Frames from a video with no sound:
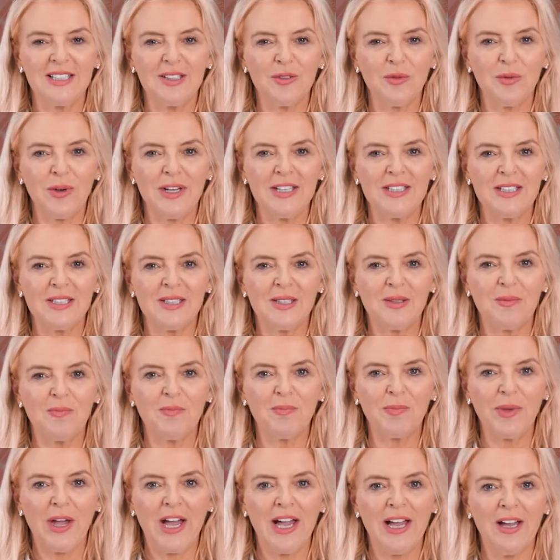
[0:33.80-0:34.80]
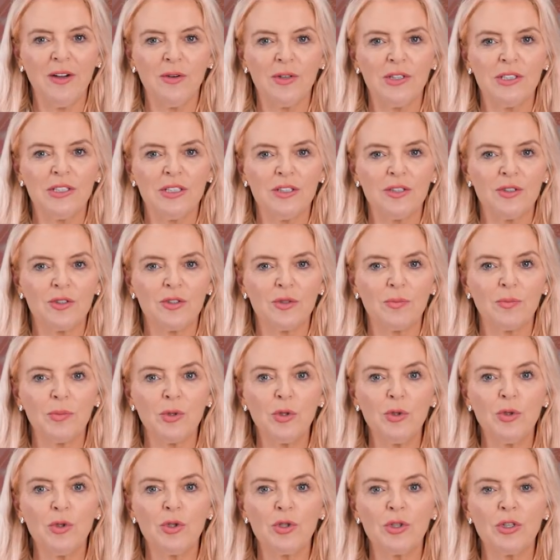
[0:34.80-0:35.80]
The Western Power
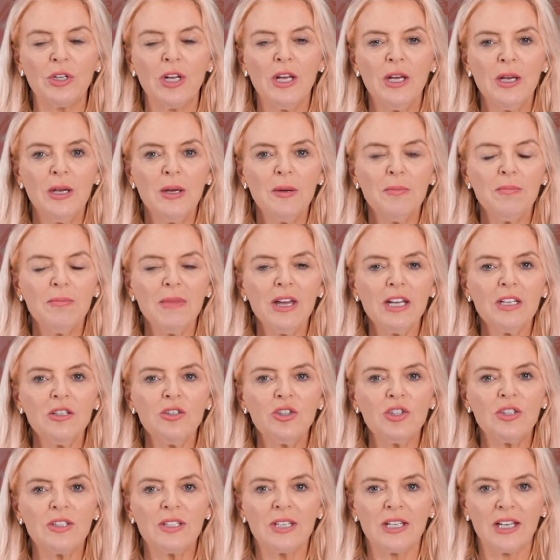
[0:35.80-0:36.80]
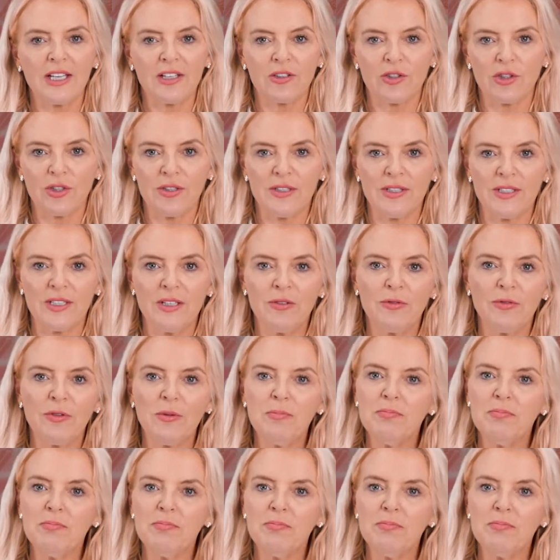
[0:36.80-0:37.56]
Distribution manages electricity for